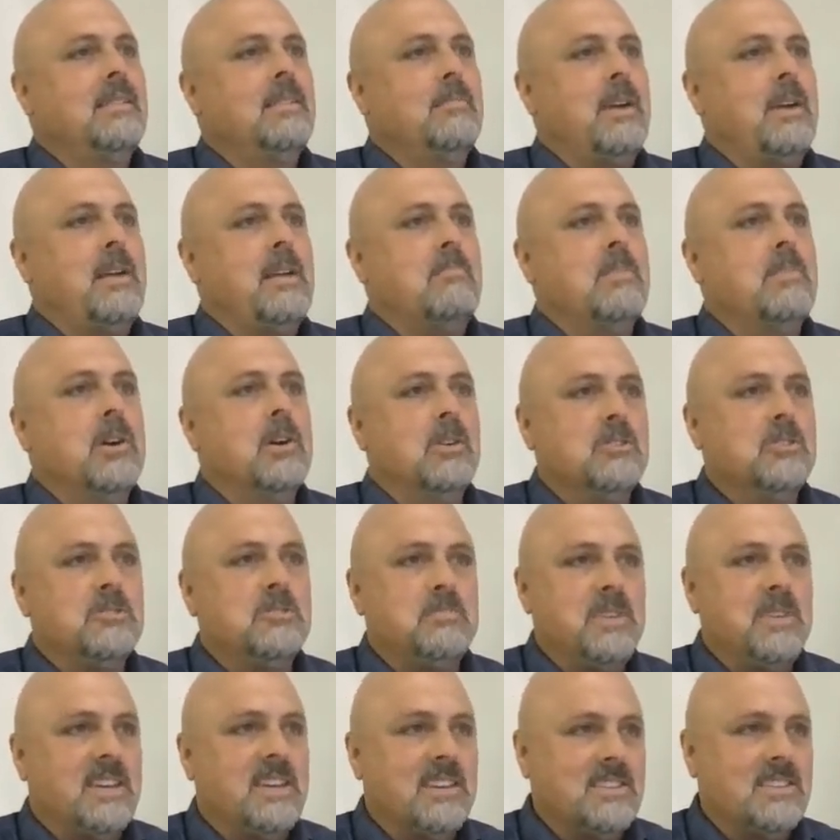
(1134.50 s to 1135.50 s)
by
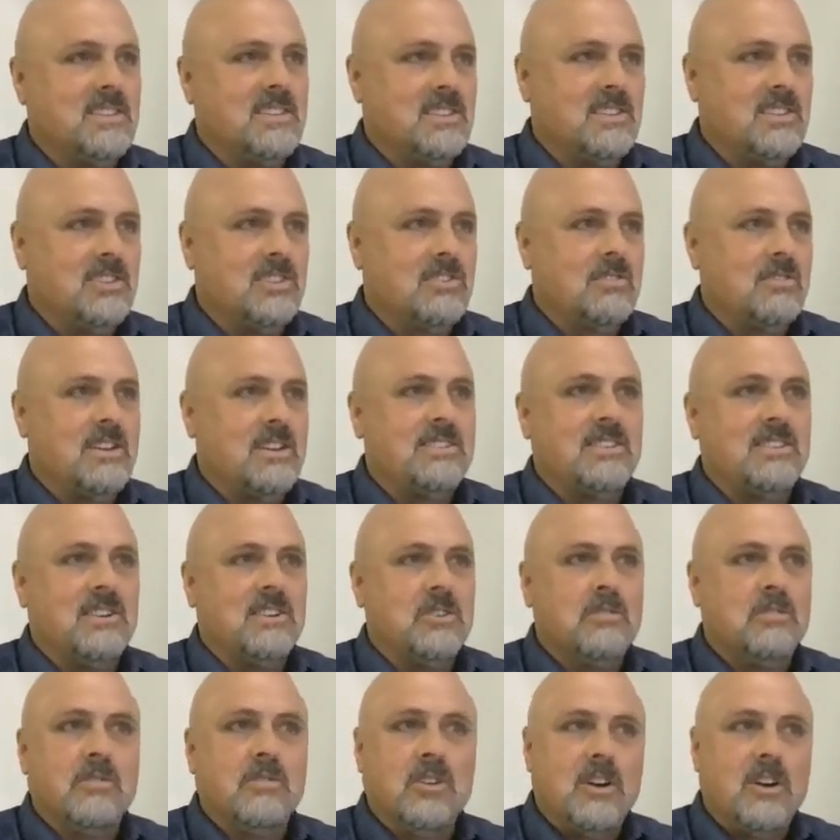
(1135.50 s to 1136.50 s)
most because it is dressed in
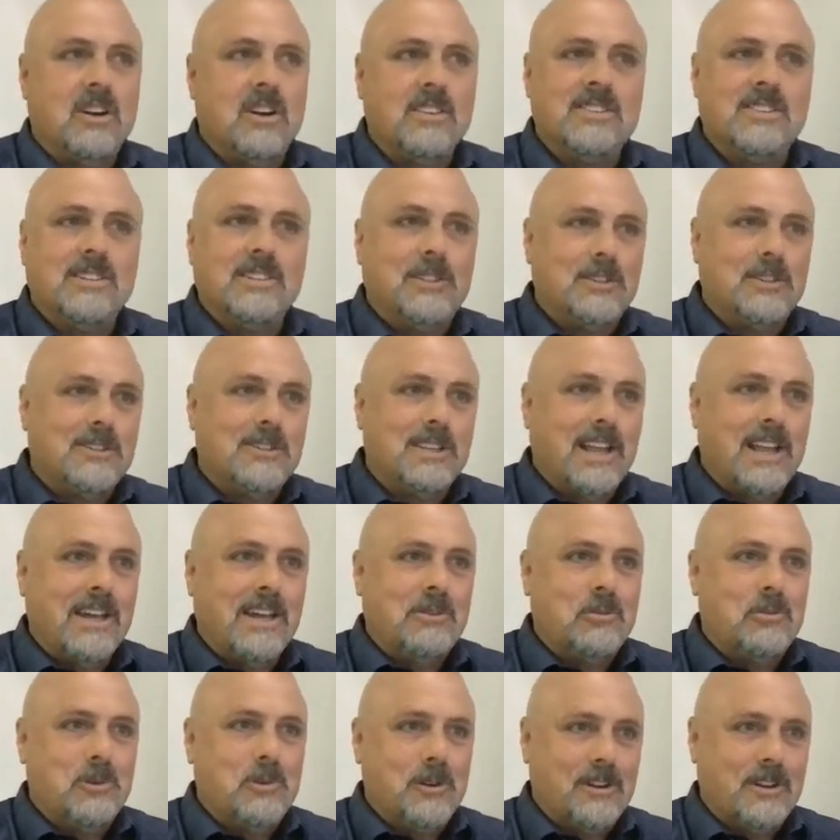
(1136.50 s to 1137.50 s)
overalls and looks
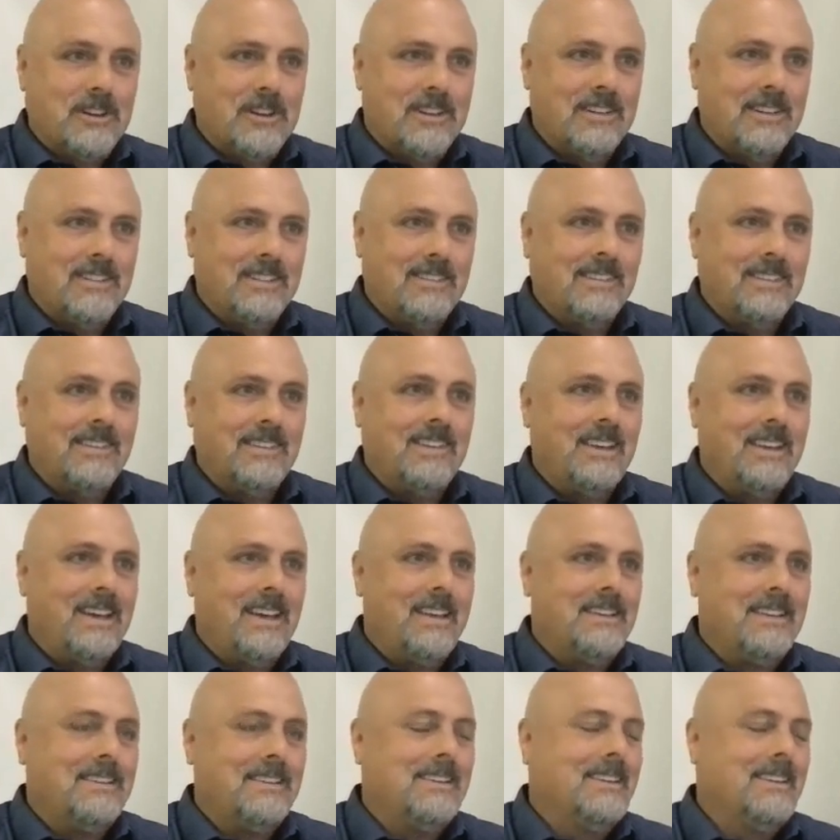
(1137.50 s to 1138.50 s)
like work.
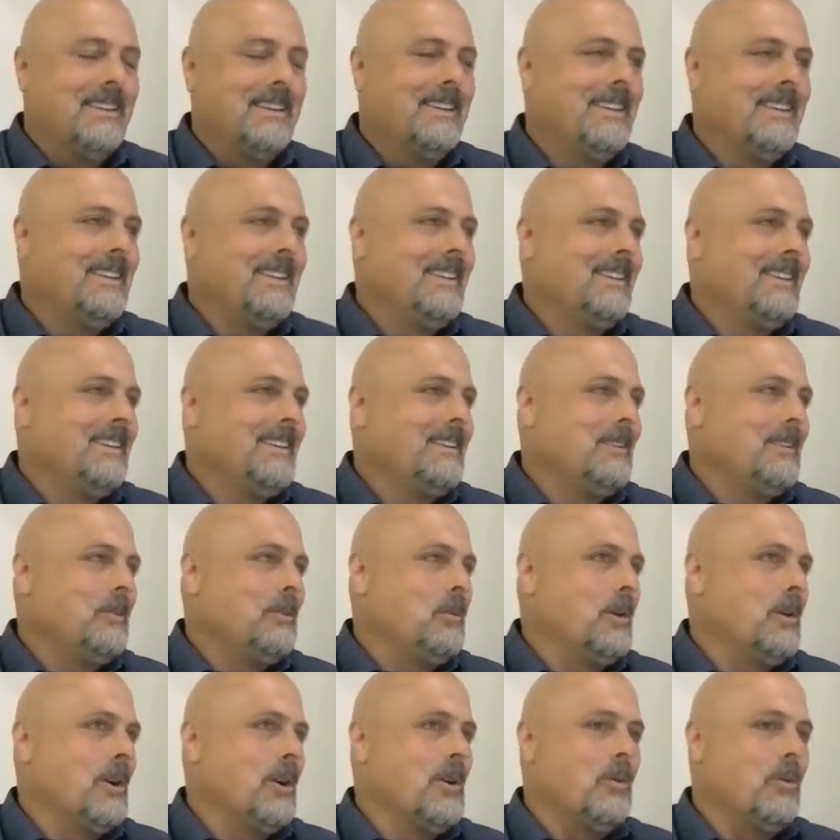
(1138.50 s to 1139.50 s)
And
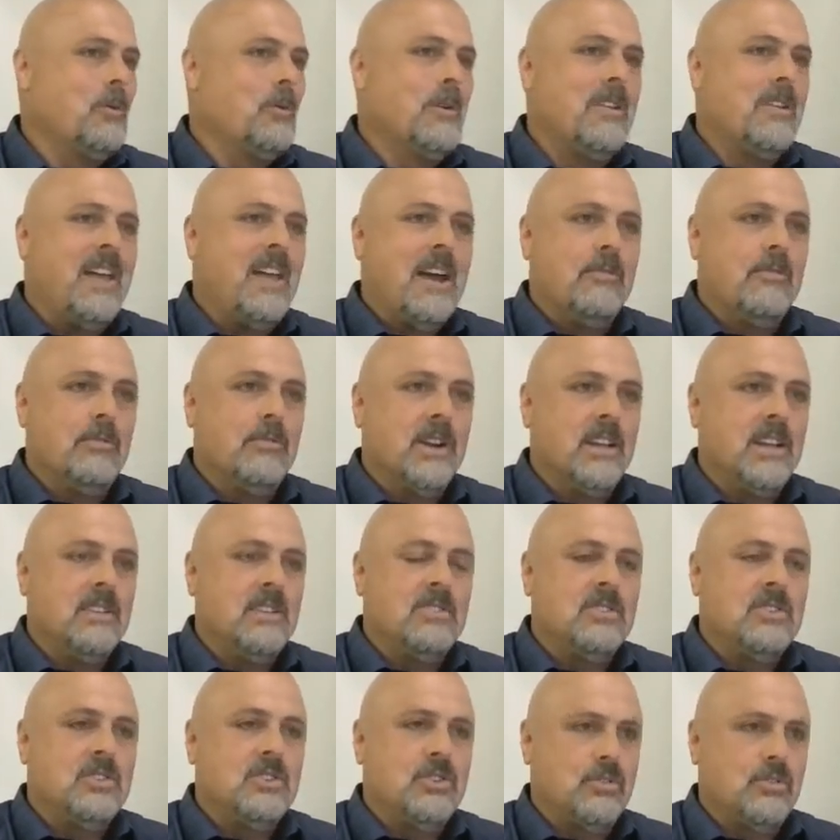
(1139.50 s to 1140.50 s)
where where that
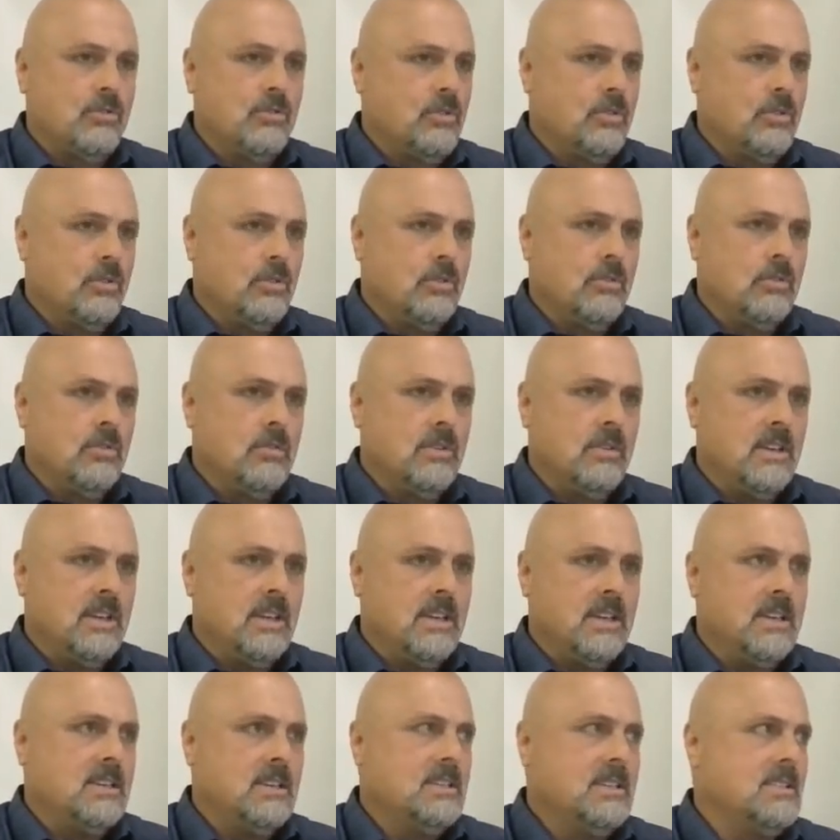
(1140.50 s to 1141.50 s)
rings true
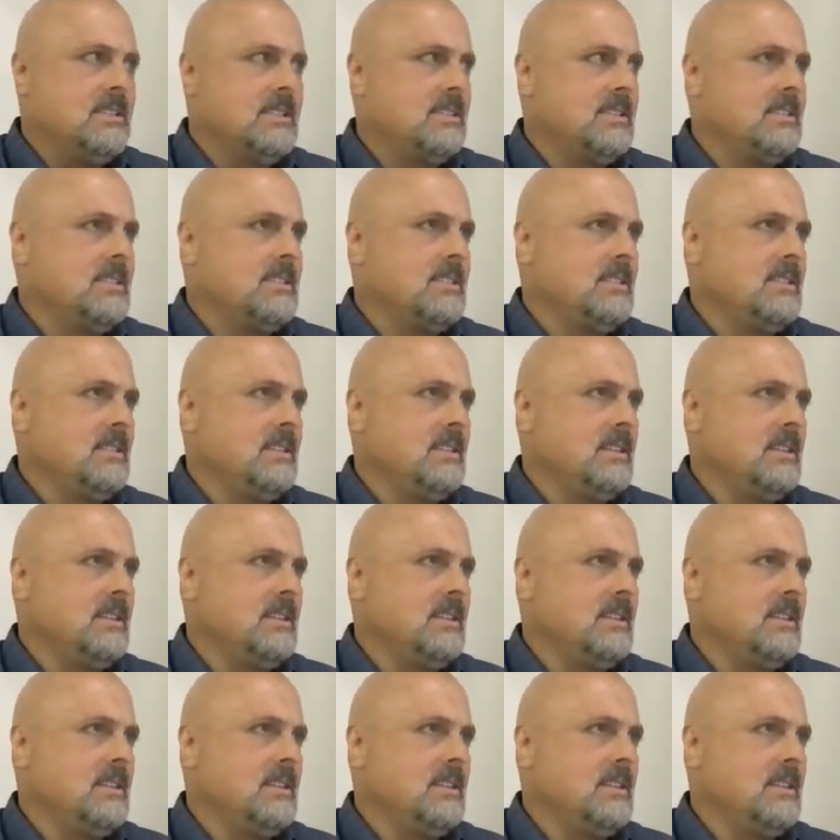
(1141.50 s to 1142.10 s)
is